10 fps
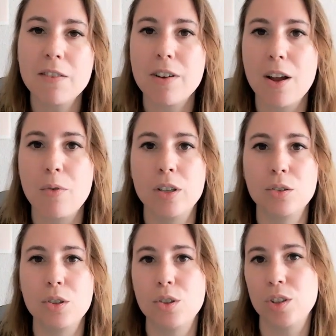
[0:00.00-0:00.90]
if I
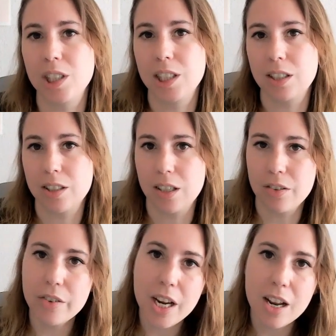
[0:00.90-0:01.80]
want to use it
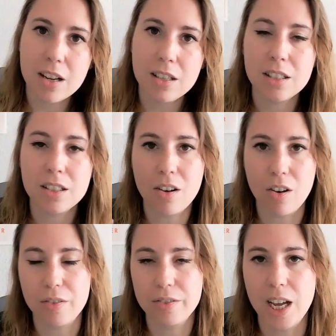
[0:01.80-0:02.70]
as reels,
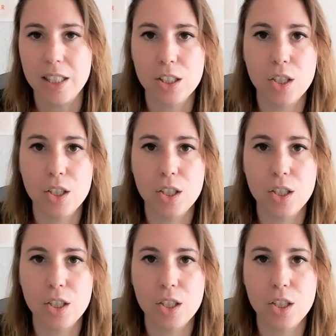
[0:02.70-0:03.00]
all of that.